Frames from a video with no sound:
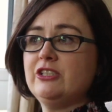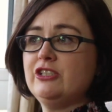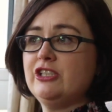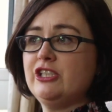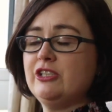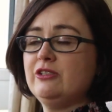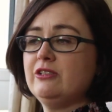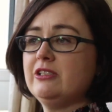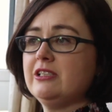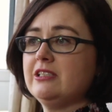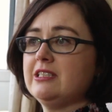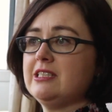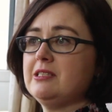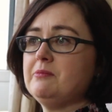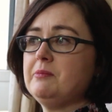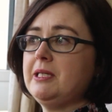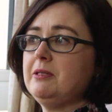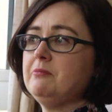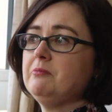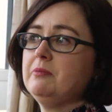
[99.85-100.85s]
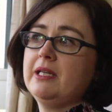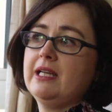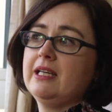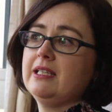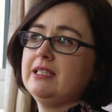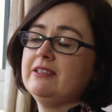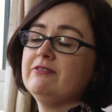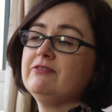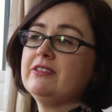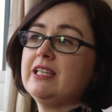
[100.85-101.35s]
introduce her to people,
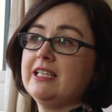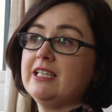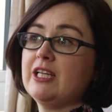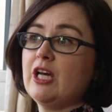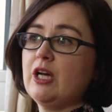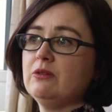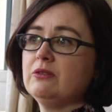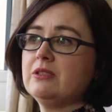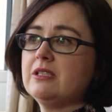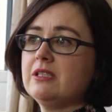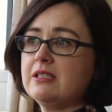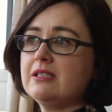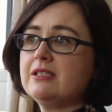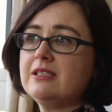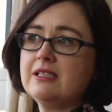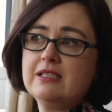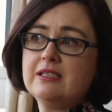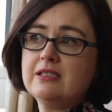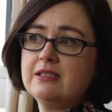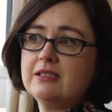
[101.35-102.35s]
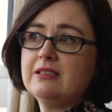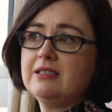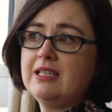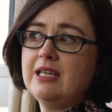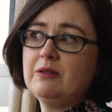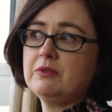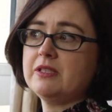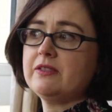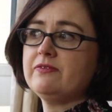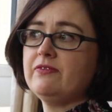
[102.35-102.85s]
and if they noticed,
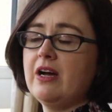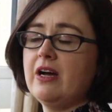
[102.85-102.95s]
that was